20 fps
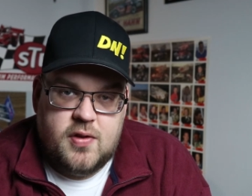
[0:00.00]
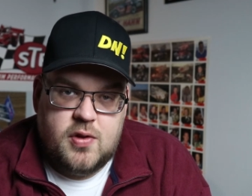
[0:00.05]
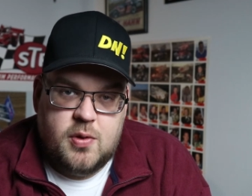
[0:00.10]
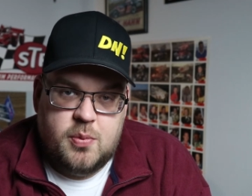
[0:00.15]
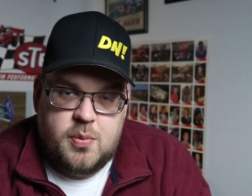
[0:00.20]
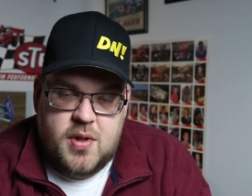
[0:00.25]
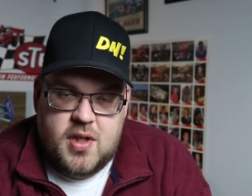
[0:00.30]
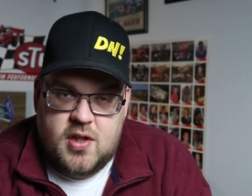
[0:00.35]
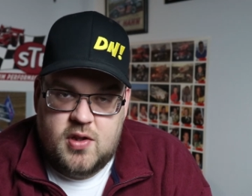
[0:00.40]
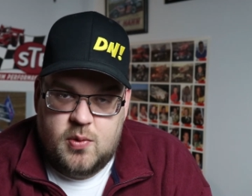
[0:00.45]

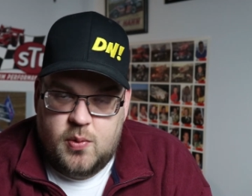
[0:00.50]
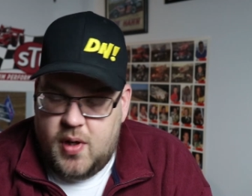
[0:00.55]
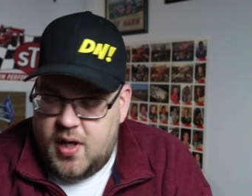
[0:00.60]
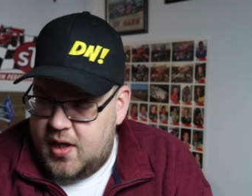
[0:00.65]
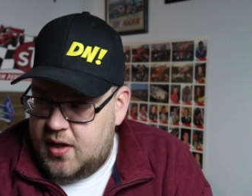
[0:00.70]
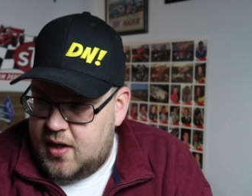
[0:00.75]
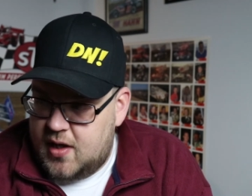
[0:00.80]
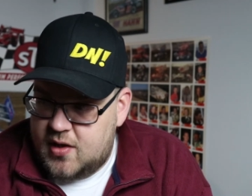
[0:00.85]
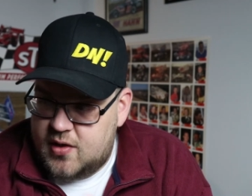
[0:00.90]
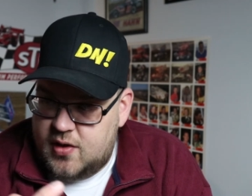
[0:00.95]
So me and
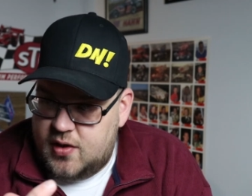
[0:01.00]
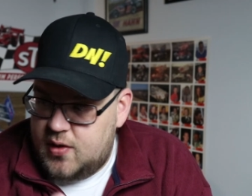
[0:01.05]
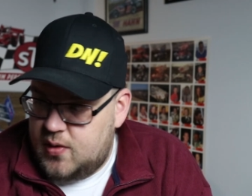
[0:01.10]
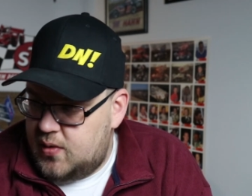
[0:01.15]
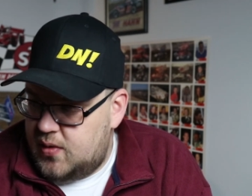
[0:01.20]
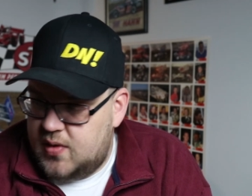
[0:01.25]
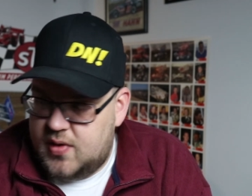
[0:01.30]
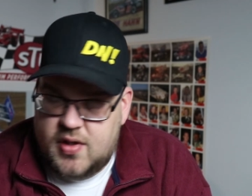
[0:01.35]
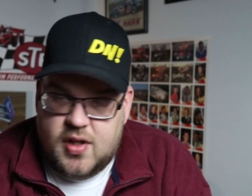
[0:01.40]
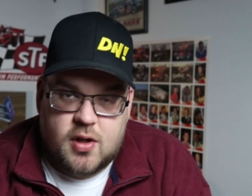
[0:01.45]
Duane actually
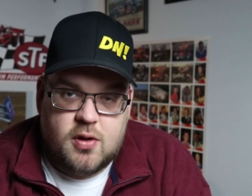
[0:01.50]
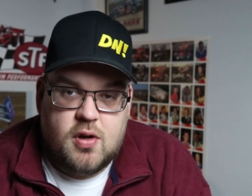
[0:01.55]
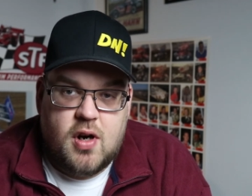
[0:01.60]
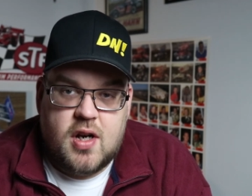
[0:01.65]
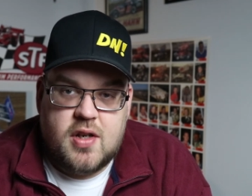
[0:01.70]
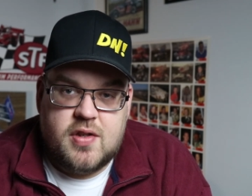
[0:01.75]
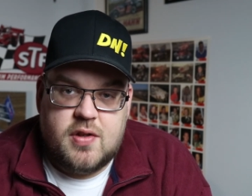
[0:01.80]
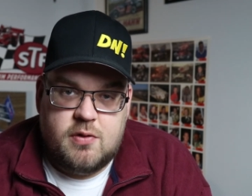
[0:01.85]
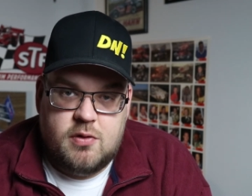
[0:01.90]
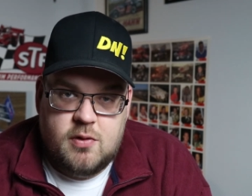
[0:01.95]
used to sit
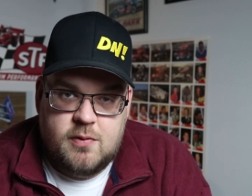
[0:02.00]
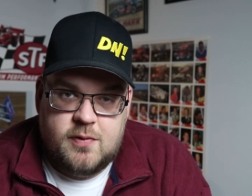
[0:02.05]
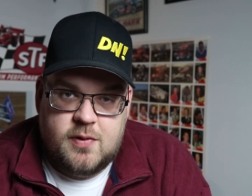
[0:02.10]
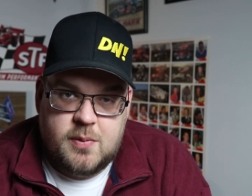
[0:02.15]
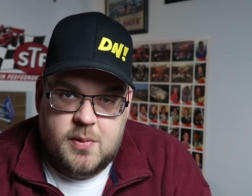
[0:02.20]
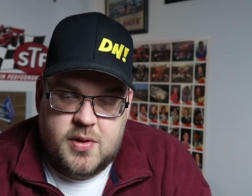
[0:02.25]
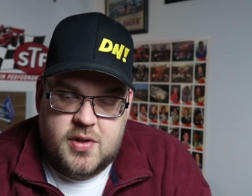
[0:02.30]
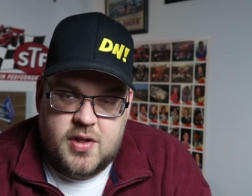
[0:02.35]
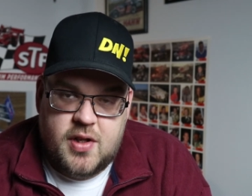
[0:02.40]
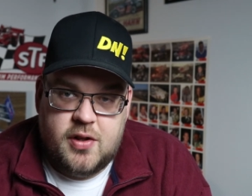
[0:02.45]
across the room
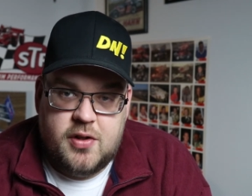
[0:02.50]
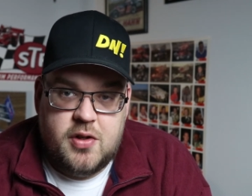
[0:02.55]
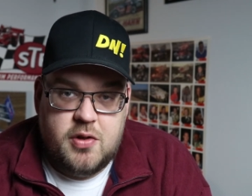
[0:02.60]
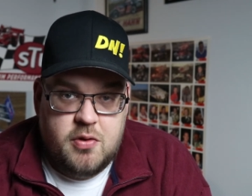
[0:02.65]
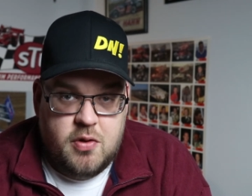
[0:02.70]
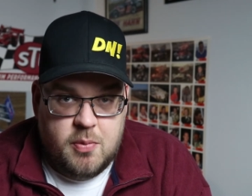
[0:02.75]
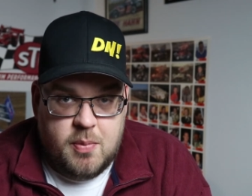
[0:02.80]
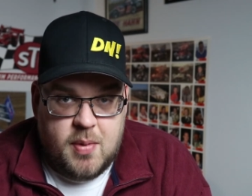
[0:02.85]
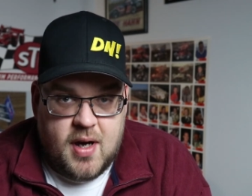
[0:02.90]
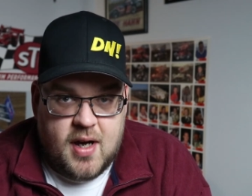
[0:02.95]
from each other to
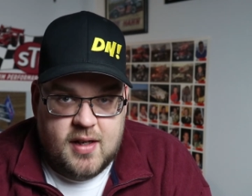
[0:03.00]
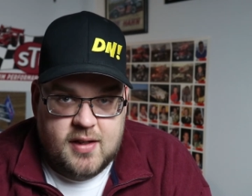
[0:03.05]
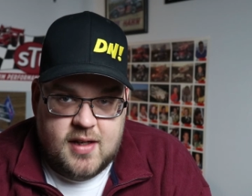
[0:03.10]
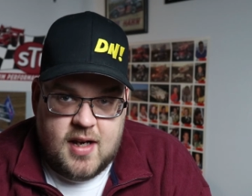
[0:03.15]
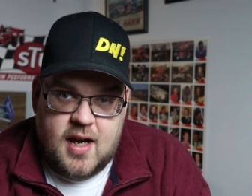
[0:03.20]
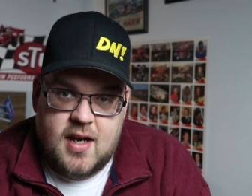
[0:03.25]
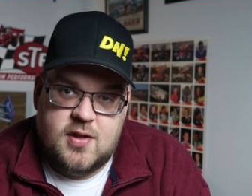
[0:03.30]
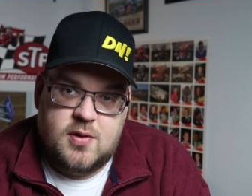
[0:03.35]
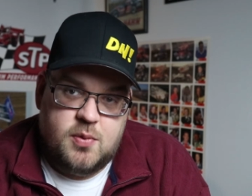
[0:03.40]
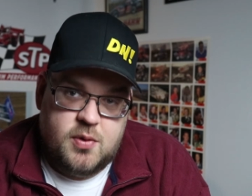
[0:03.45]
do the
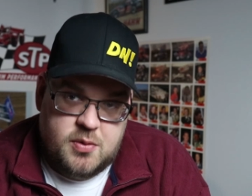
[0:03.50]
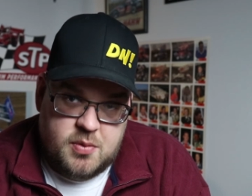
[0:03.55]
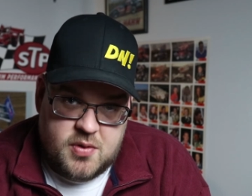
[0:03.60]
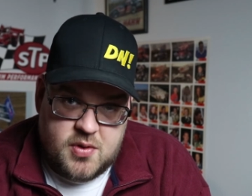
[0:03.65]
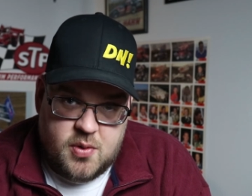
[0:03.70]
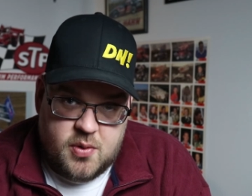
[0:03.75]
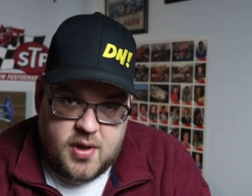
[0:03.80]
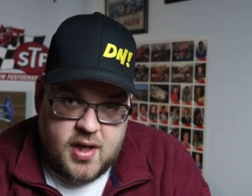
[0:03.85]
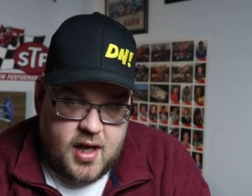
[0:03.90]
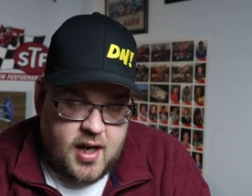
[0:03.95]
podcast, which
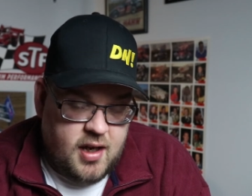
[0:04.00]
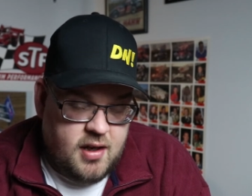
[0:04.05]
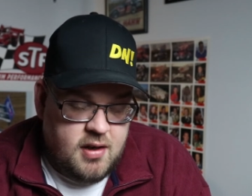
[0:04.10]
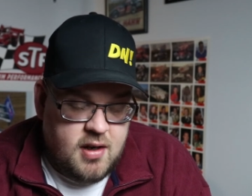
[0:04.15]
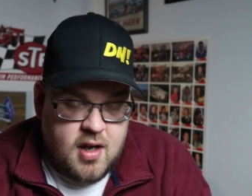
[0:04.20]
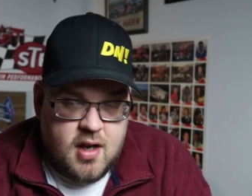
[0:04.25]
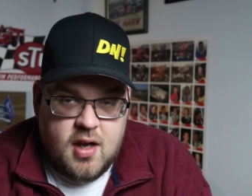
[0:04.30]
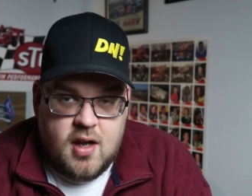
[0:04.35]
was okay.